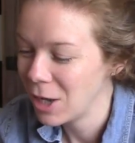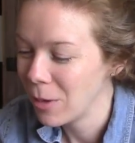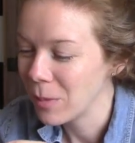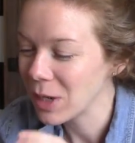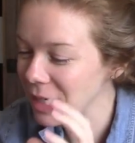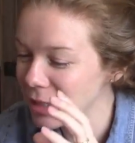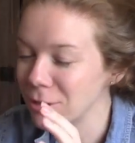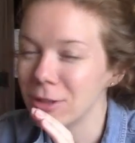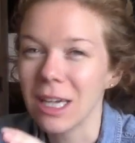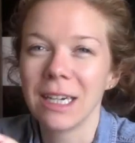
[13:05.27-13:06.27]
but I
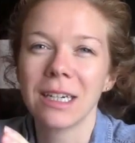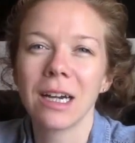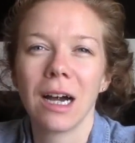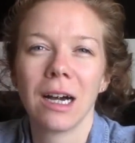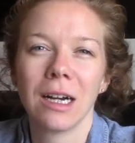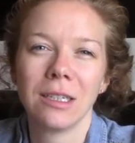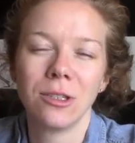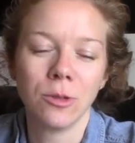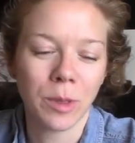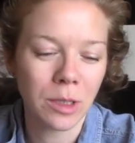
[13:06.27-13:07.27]
do like
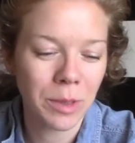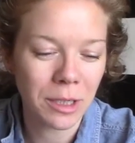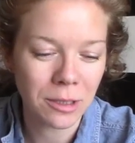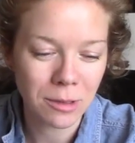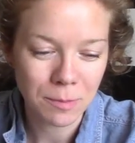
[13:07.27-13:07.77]
2mm.